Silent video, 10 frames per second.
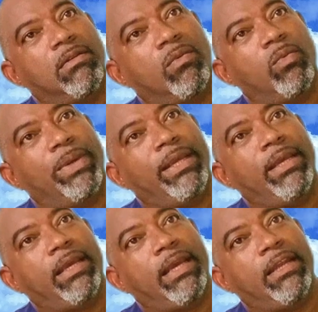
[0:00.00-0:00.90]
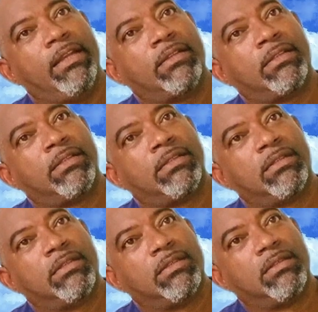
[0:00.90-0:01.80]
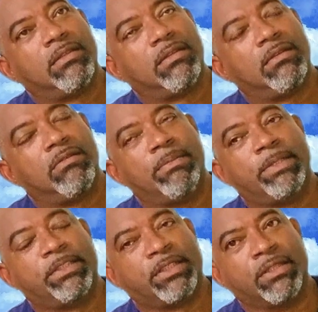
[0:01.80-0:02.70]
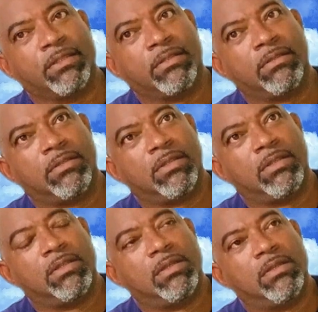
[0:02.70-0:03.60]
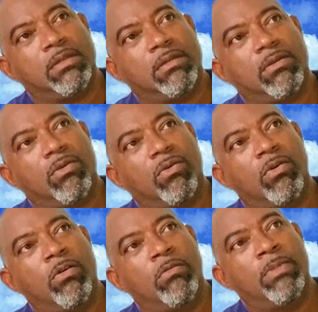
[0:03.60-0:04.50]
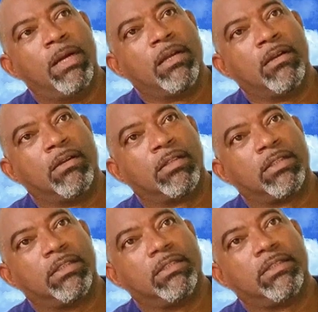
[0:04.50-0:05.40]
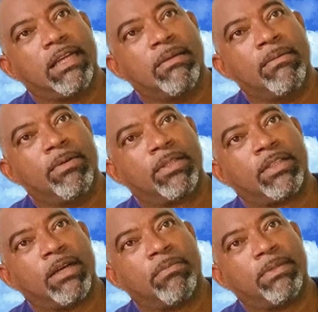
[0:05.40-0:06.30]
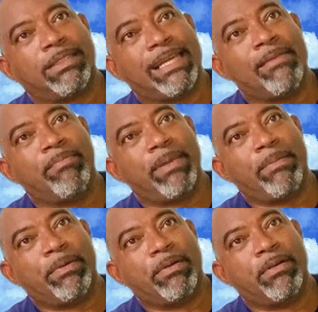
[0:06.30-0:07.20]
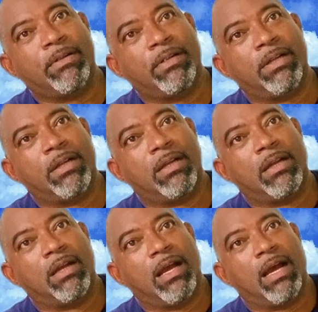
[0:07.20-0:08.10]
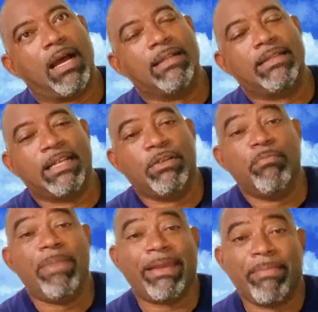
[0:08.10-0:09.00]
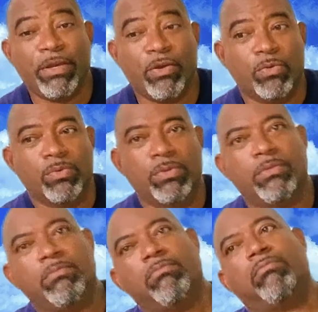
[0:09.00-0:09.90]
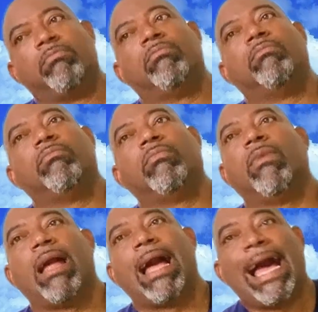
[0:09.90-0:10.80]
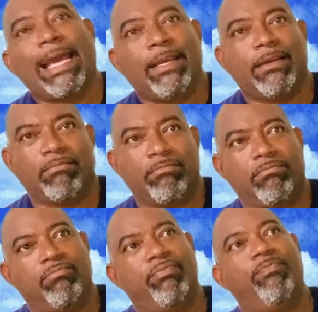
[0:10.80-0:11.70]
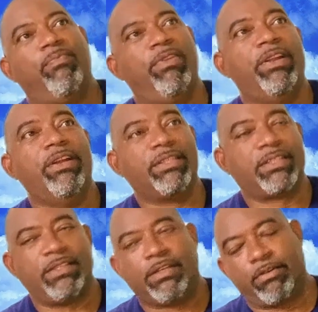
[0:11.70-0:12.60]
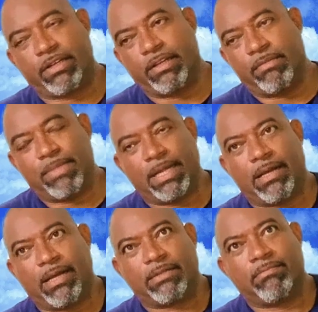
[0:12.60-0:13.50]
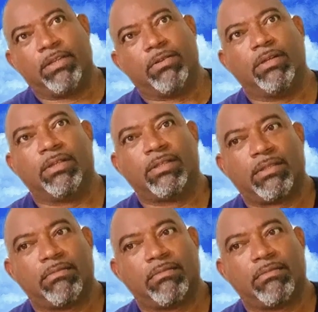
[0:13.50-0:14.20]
we hate repetition. Oh my gosh, same workshop, same people, and then you make me go. I learned the curriculum by heart because